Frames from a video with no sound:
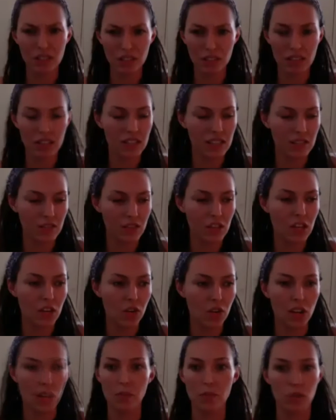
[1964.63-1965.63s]
these video
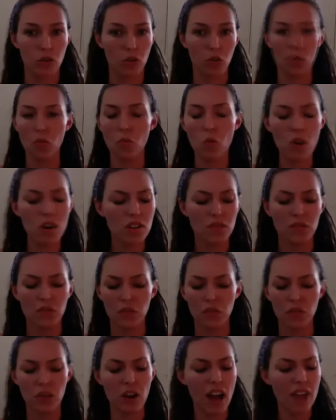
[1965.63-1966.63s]
games are
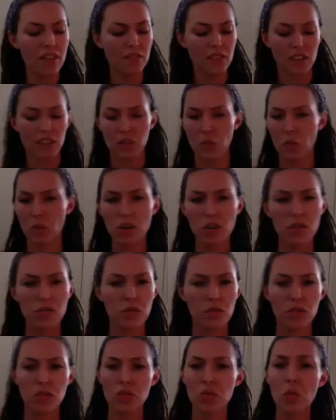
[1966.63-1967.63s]
wonderful graphics and
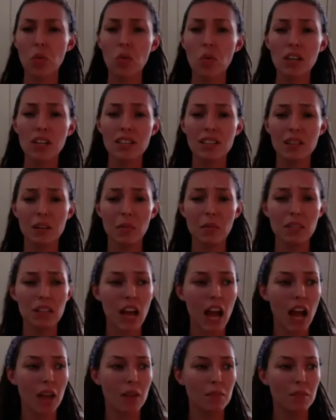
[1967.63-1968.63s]
wonderful stories
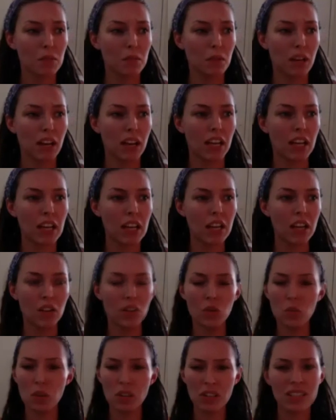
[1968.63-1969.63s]
sometimes, but
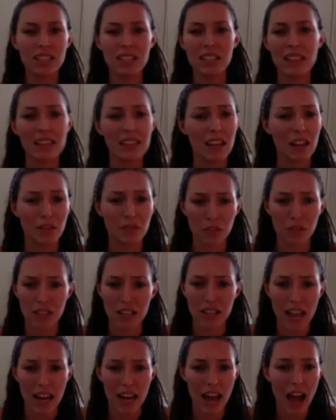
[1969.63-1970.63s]
you wouldn't sit there for
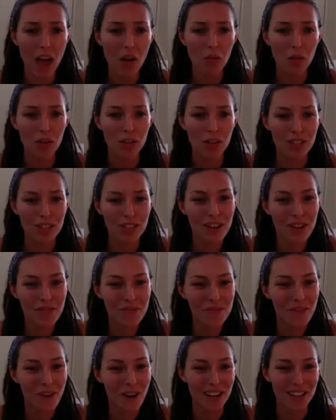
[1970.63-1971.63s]
10 hours doing
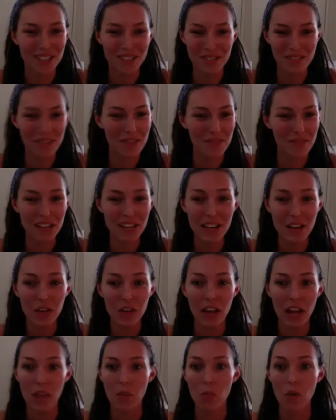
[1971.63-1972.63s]
a video
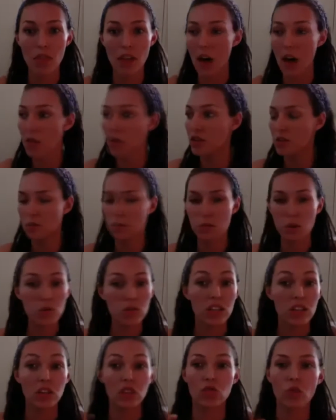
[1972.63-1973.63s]
game without this
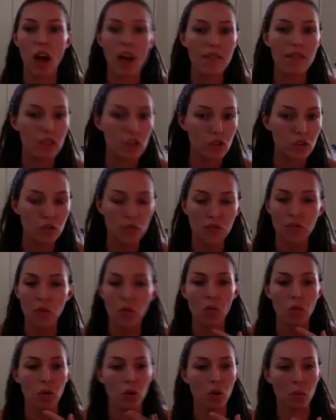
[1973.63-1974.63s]
music driving you
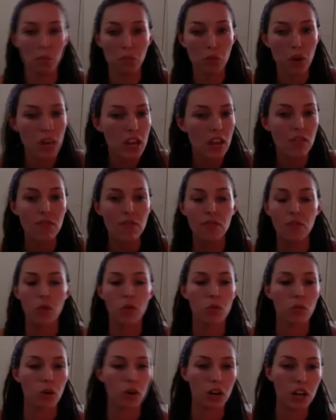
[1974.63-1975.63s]
forward or bringing
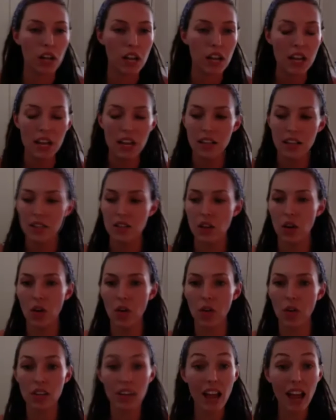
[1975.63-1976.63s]
forward.
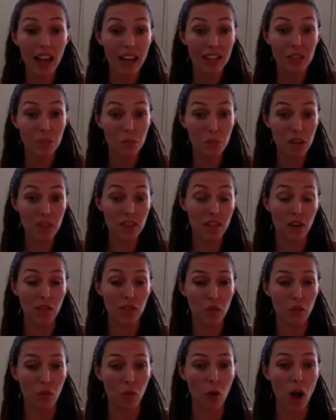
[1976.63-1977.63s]
So yeah, it's been there
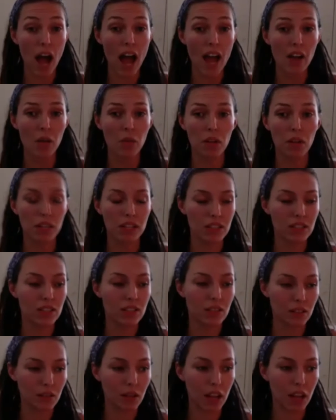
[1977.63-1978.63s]
for a while, but
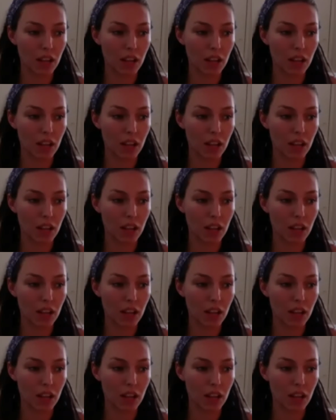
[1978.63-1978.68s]
it's